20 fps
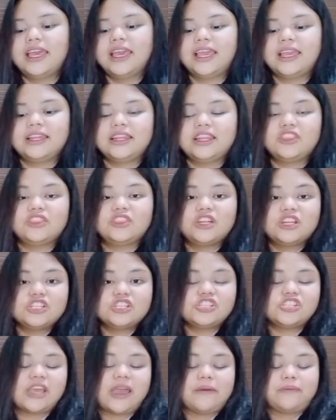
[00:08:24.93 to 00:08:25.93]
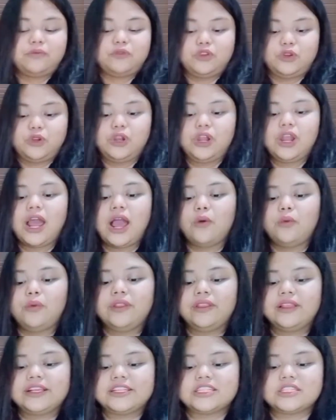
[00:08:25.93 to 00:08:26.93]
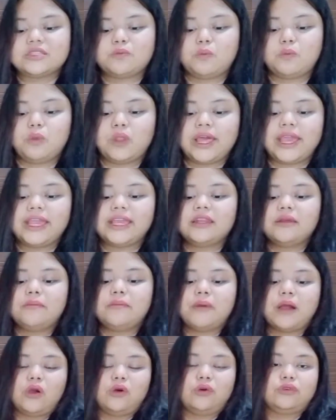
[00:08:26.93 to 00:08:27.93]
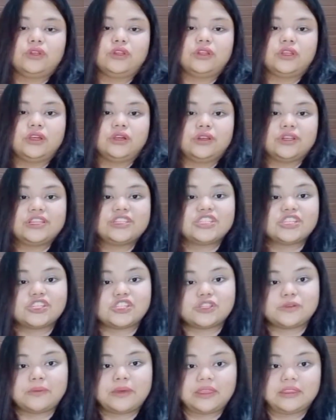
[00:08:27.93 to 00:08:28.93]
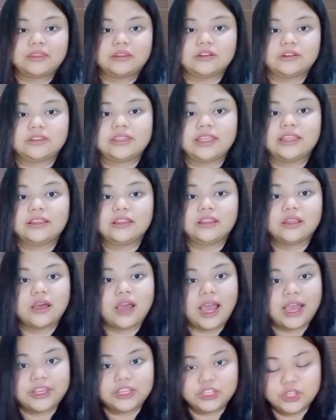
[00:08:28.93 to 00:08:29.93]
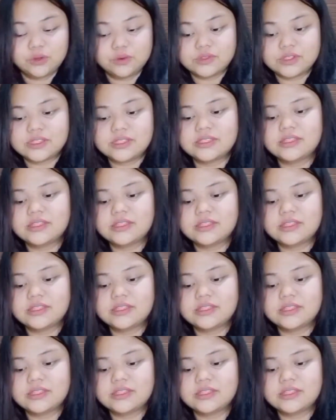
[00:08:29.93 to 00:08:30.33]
In the third chapter, I will explain about the research method that I use.